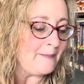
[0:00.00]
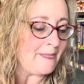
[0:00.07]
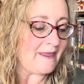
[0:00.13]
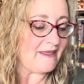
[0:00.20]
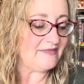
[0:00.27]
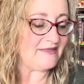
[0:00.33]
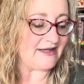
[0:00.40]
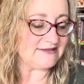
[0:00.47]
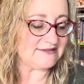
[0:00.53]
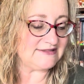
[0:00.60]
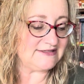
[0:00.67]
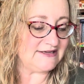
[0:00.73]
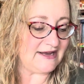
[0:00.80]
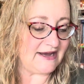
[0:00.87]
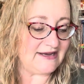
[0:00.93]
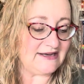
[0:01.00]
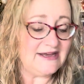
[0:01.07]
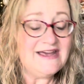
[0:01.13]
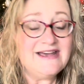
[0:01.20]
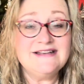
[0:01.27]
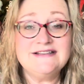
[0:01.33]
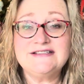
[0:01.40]
that's tonight.
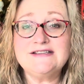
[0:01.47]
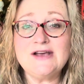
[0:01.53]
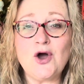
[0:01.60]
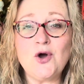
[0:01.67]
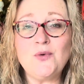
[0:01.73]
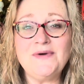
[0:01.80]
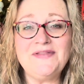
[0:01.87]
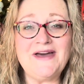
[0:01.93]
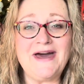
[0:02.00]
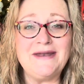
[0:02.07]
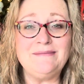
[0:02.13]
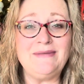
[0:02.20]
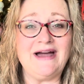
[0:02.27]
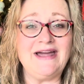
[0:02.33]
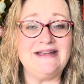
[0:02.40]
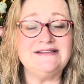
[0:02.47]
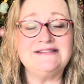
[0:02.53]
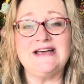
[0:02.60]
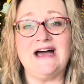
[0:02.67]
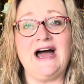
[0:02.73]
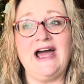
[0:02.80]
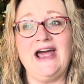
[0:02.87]
So with that in
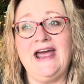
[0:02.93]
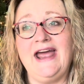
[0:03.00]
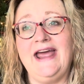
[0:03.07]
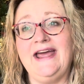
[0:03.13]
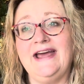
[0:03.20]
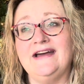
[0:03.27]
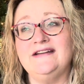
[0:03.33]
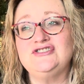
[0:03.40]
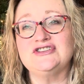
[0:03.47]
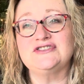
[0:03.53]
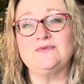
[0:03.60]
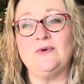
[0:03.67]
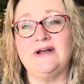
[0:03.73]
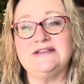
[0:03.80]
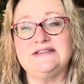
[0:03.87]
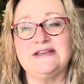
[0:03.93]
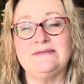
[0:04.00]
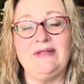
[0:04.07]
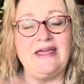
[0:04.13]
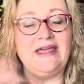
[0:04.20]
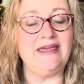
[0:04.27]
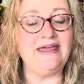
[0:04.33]
mind, I just want to
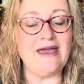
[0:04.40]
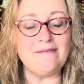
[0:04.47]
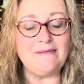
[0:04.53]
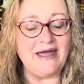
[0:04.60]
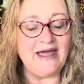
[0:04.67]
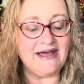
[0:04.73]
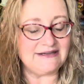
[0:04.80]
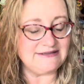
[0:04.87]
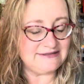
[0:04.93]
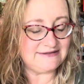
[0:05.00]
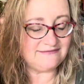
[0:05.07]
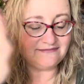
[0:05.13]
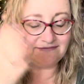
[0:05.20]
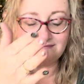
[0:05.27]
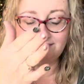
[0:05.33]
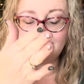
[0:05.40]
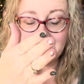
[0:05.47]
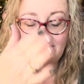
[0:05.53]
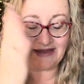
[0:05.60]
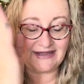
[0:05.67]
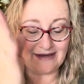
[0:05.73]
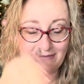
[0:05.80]
get my head
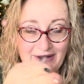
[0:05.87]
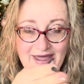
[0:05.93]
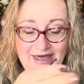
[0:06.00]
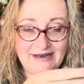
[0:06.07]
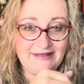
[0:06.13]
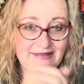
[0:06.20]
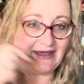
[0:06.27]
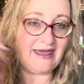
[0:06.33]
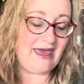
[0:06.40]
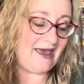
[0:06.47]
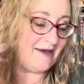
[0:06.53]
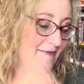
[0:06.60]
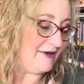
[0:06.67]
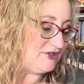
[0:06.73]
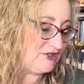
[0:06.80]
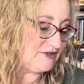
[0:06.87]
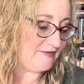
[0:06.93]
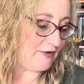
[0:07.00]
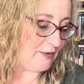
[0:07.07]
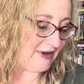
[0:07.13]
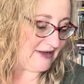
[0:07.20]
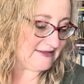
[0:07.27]
in the game and just
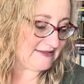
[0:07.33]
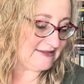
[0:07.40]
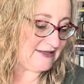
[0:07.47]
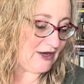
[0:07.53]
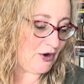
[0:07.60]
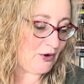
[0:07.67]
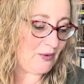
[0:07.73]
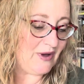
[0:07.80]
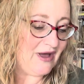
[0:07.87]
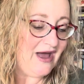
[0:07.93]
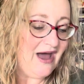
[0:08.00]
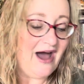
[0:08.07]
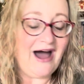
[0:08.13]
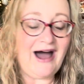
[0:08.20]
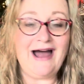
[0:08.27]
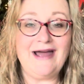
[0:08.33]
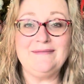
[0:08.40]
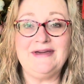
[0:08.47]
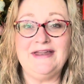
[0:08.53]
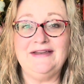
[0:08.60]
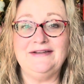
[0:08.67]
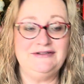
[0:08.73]
focus. So I'm
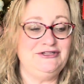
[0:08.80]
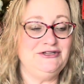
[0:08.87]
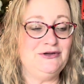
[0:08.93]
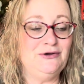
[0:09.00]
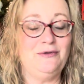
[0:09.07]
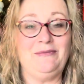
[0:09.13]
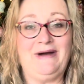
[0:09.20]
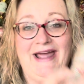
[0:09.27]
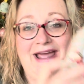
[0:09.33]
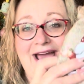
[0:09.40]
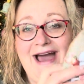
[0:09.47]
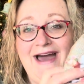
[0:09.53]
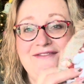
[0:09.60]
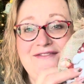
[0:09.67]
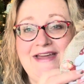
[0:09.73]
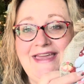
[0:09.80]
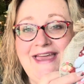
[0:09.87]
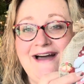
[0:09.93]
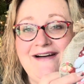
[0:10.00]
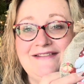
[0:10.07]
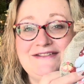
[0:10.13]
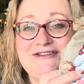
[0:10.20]
going to do my advent
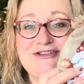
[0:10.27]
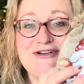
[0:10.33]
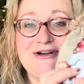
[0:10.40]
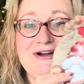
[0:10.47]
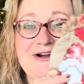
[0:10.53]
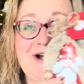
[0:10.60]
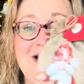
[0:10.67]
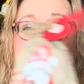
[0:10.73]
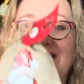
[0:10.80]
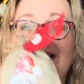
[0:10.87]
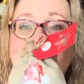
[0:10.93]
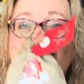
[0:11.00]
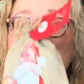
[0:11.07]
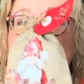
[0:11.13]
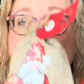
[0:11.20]
calendar. I've got 2